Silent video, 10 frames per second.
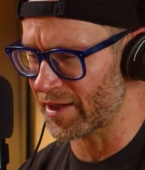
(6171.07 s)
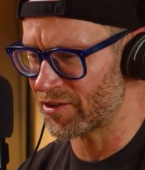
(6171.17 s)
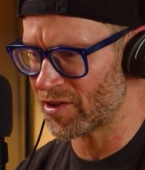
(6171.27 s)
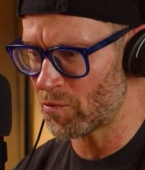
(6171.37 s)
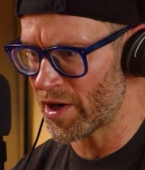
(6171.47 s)
And
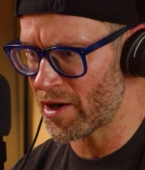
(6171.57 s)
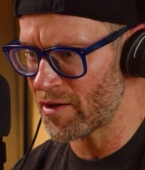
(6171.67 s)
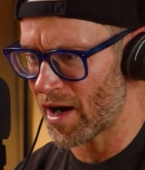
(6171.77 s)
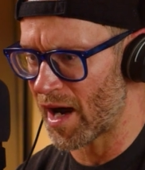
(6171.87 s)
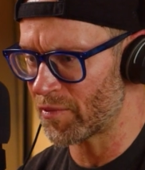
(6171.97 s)

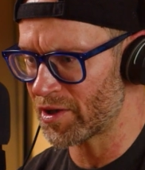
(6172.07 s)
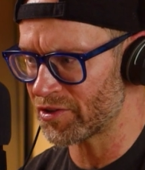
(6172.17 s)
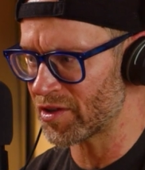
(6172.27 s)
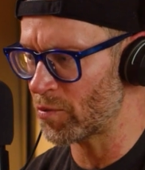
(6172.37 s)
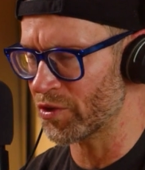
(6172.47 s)
somewhere I'm going to
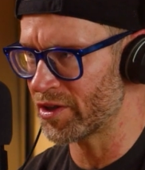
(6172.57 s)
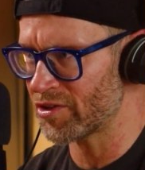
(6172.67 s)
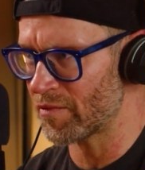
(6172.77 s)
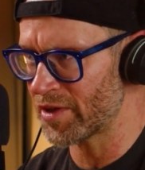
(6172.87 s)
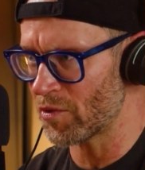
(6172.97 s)
stumble into
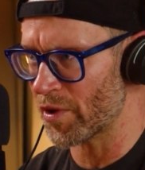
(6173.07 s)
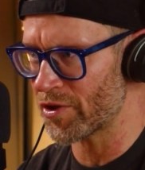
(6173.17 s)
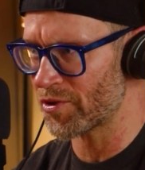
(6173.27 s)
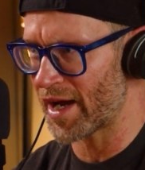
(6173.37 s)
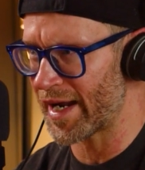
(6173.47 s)
something,
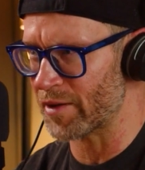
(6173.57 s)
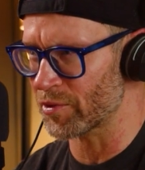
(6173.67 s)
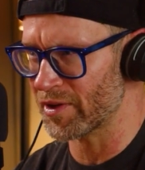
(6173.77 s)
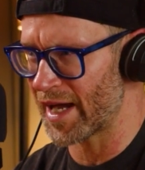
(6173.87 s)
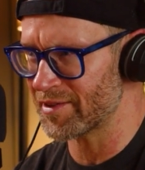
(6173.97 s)
whether or not I
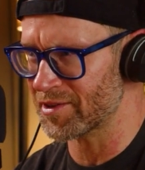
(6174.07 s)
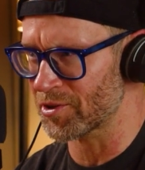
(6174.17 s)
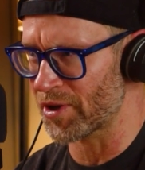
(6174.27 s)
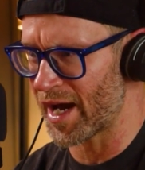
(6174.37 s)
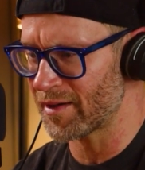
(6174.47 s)
realized it or
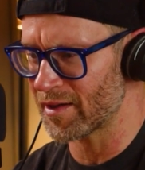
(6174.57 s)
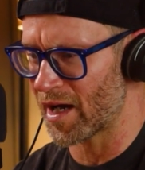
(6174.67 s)
not,